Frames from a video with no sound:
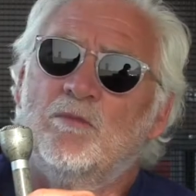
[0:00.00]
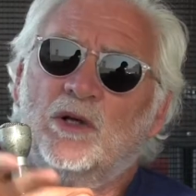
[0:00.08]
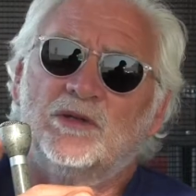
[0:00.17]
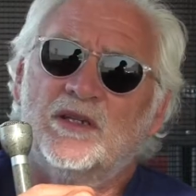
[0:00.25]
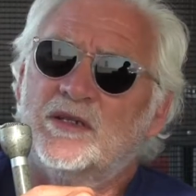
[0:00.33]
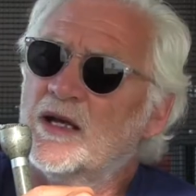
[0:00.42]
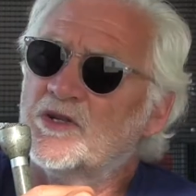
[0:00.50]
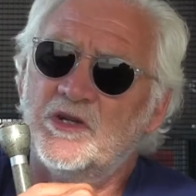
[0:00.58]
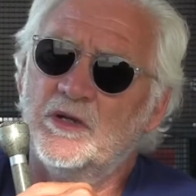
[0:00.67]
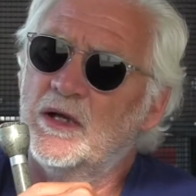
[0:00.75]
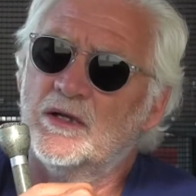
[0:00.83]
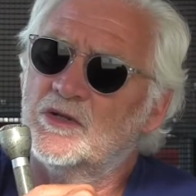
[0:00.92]
multitask,
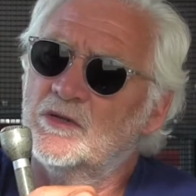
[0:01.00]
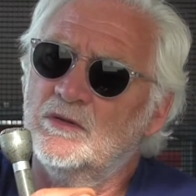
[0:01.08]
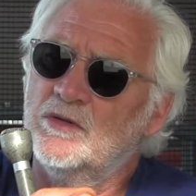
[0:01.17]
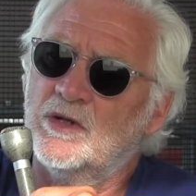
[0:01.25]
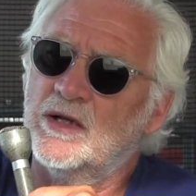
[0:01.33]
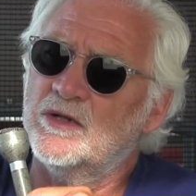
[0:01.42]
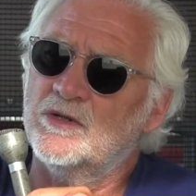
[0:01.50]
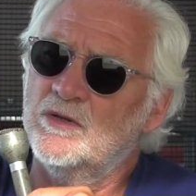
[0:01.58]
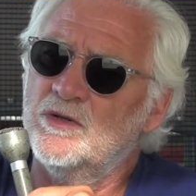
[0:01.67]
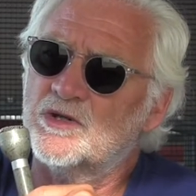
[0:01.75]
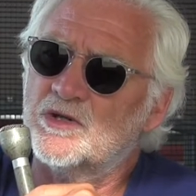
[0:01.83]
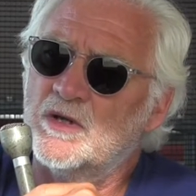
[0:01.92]
you can't do you can't
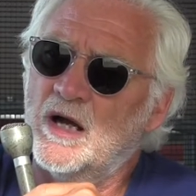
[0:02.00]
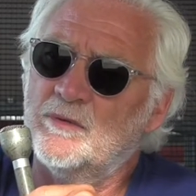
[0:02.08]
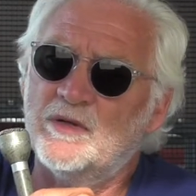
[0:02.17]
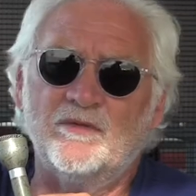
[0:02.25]
do this job.